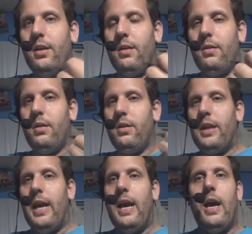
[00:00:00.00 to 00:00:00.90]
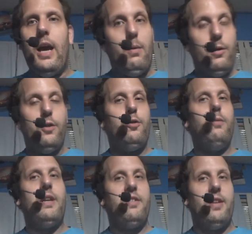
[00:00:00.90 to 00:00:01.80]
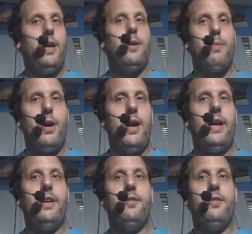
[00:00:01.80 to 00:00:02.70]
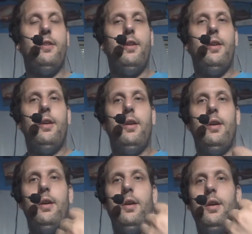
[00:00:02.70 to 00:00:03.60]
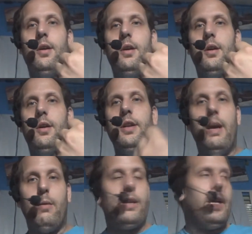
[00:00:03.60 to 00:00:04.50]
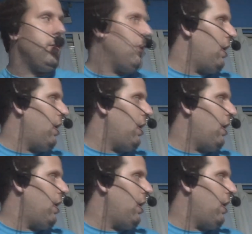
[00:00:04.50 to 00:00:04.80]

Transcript: that I would assume that's an enterprise network that they're on.